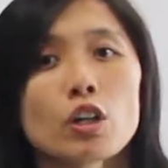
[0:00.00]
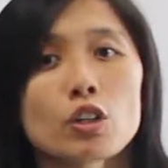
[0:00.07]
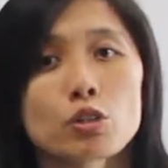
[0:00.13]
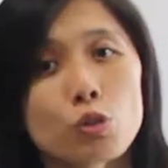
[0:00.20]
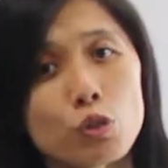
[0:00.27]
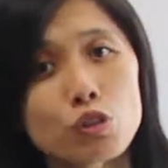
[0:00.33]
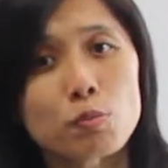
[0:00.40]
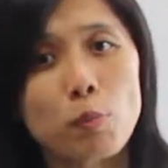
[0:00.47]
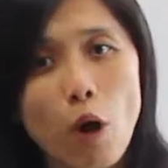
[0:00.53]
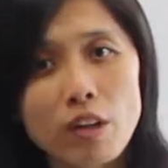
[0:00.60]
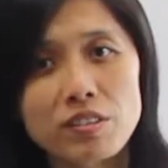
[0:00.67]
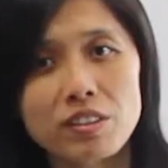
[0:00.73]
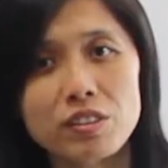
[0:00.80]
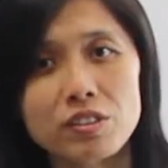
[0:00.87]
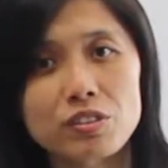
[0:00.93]
Use
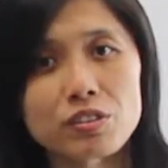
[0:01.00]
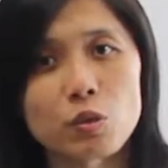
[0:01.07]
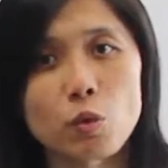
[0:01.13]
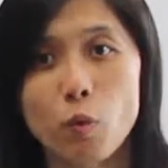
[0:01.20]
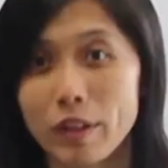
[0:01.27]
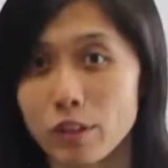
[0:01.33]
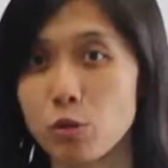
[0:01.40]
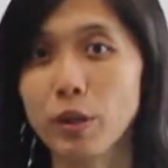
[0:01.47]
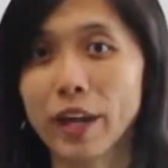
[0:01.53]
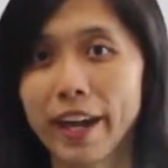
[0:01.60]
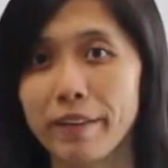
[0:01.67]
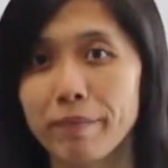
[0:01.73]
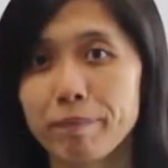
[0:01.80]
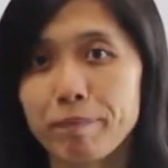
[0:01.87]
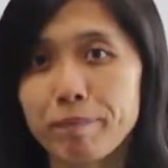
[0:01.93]
pauses when you
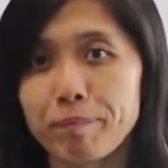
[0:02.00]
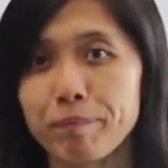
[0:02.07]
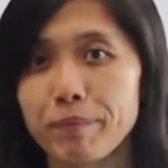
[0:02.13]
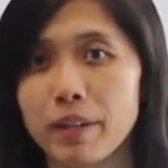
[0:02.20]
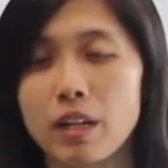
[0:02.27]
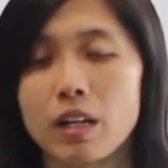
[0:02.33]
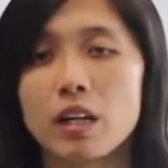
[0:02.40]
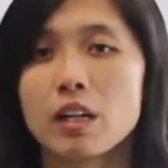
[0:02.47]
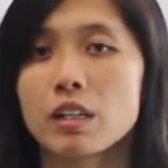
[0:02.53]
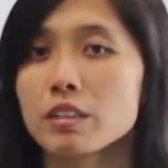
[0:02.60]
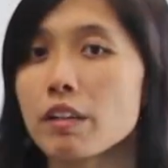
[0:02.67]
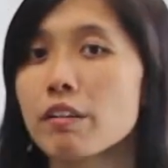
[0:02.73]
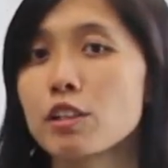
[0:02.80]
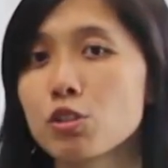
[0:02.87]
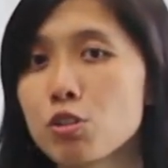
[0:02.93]
can.
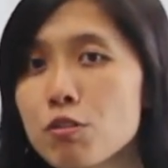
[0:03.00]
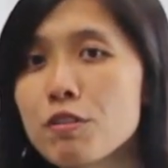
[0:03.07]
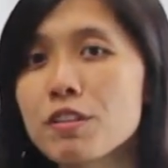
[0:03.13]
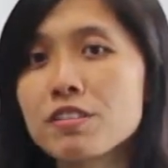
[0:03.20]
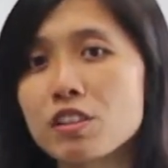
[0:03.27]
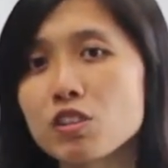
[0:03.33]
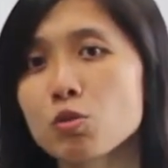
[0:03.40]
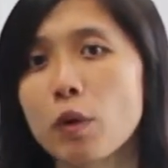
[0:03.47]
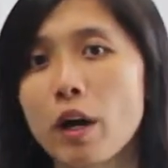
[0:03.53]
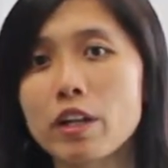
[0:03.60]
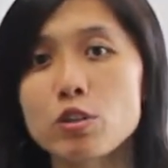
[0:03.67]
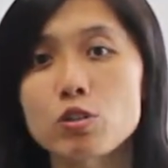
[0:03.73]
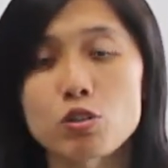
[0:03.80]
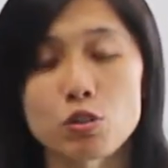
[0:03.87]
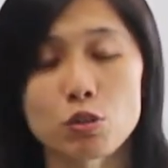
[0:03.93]
There are two reasons why
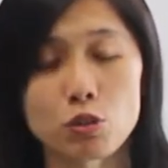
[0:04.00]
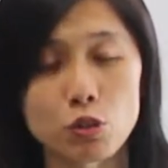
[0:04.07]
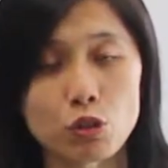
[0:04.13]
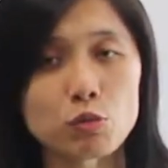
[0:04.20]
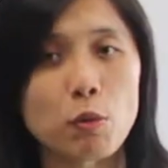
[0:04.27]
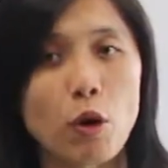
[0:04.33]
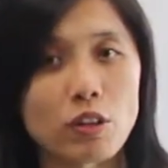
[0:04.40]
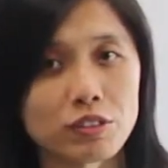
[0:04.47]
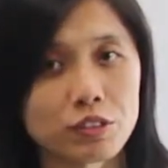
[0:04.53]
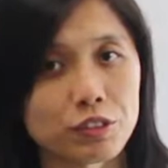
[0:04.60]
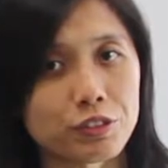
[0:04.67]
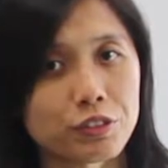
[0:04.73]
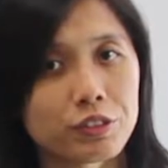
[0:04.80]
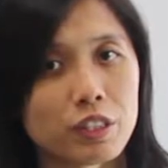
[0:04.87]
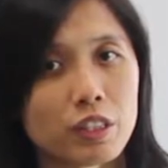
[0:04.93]
you should use
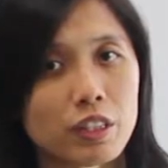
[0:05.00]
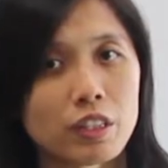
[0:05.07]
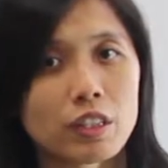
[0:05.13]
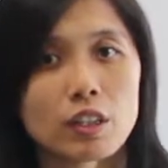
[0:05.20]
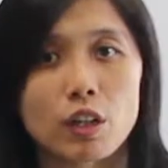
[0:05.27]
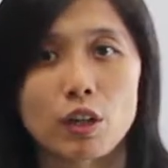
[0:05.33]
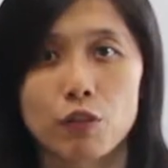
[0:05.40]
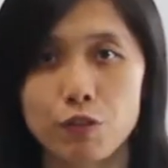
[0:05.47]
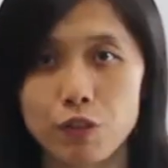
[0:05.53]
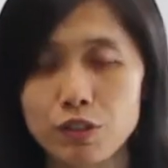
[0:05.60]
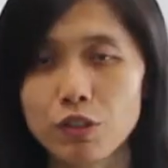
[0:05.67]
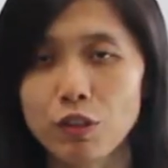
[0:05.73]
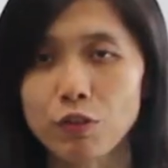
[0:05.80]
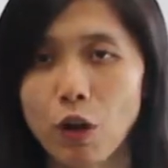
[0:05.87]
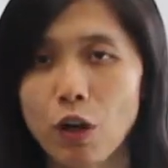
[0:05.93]
pauses. First
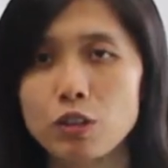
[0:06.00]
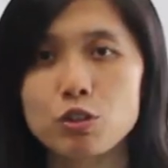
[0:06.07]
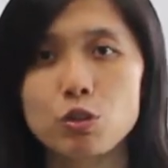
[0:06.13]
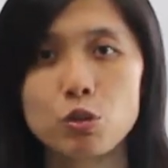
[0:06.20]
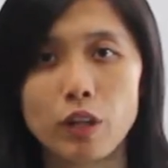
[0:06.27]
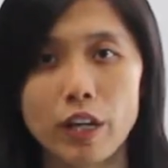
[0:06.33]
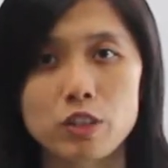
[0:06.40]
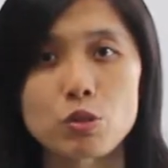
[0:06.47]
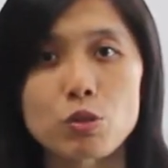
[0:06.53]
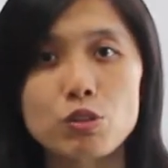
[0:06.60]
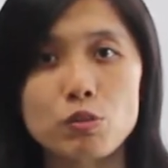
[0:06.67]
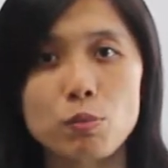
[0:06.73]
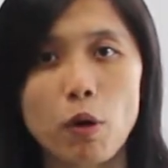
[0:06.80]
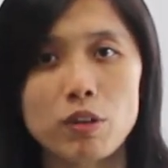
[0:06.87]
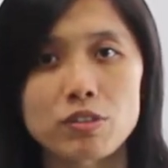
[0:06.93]
of all, you can
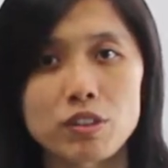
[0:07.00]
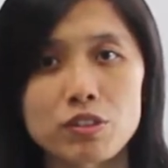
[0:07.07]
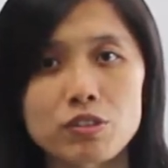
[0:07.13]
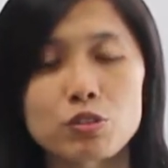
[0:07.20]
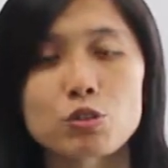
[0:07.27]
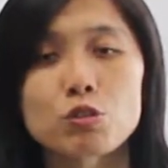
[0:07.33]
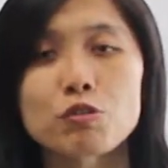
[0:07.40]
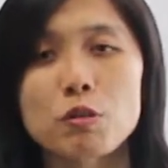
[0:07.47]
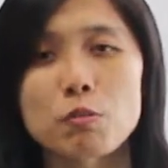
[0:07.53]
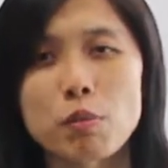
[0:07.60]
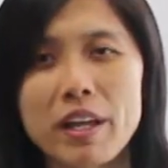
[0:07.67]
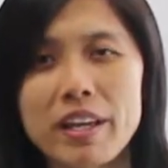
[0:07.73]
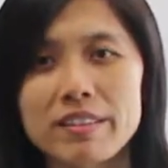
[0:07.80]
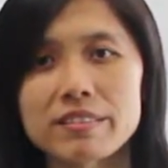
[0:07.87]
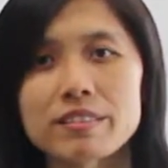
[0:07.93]
use pauses to
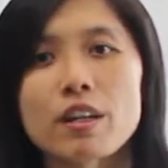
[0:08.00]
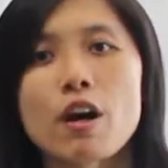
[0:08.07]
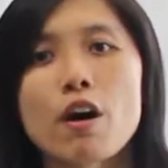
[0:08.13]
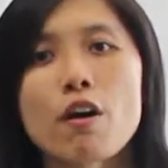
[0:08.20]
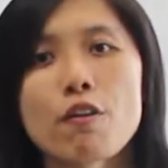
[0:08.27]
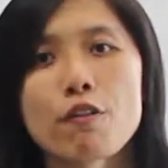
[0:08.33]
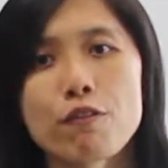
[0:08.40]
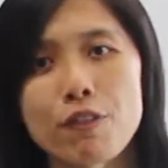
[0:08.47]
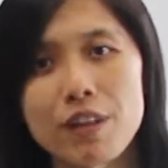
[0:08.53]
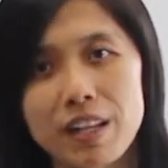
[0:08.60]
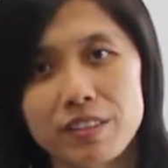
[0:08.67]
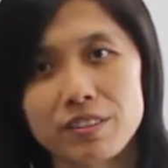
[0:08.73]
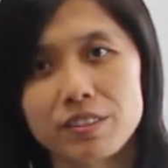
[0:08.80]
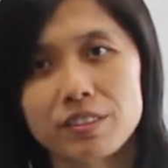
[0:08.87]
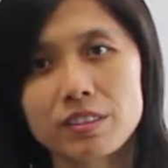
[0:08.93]
replace
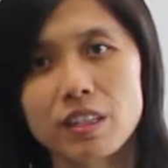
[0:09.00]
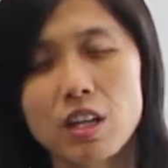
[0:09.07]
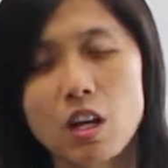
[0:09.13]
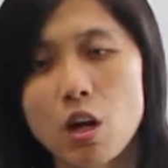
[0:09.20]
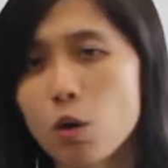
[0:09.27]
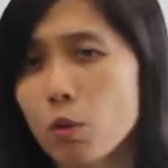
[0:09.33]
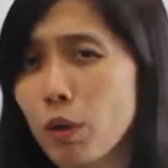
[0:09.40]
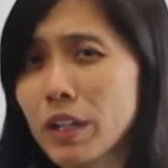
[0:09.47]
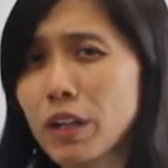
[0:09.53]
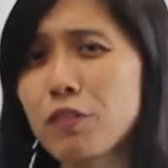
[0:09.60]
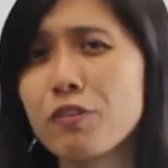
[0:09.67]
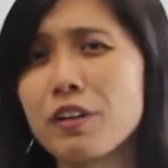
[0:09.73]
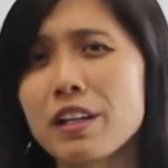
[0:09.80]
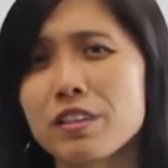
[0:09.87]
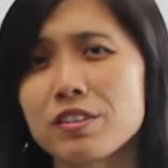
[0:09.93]
fillers. What are
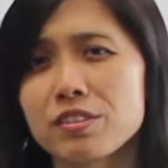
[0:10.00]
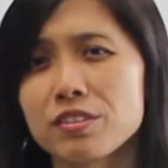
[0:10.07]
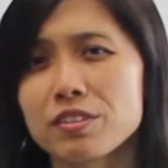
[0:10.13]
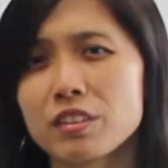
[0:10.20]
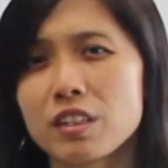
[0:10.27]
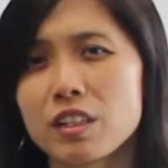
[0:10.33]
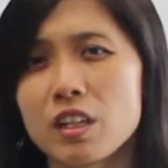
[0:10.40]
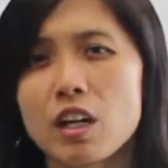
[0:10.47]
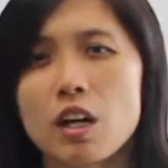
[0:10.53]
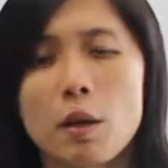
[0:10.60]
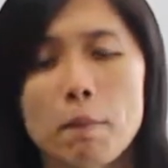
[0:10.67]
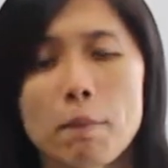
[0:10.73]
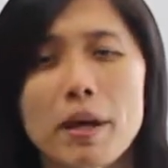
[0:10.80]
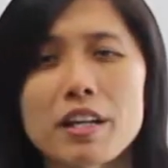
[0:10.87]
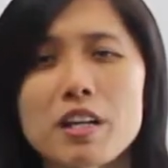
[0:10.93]
fillers?
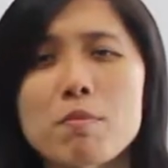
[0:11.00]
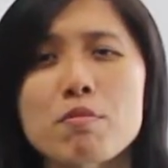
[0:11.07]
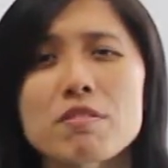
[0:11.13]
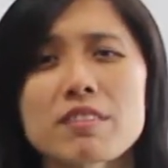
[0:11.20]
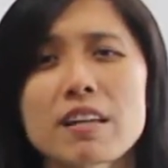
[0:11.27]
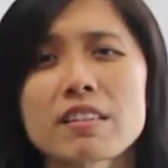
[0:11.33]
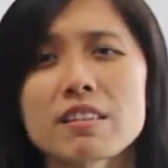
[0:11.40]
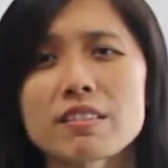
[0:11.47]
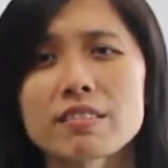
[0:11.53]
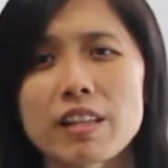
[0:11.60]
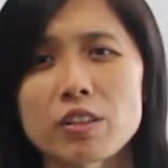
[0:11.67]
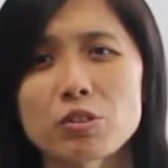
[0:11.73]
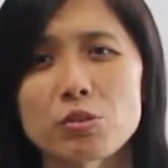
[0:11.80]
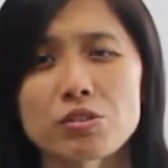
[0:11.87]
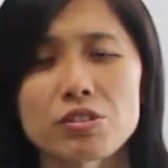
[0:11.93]
Many presenters
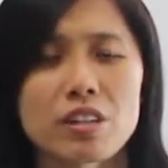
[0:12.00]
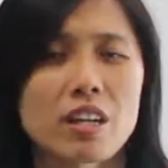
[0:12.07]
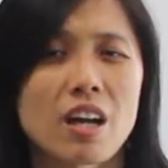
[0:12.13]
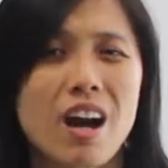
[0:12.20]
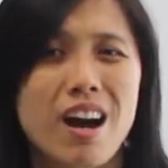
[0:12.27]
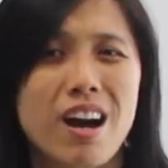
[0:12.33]
like to say,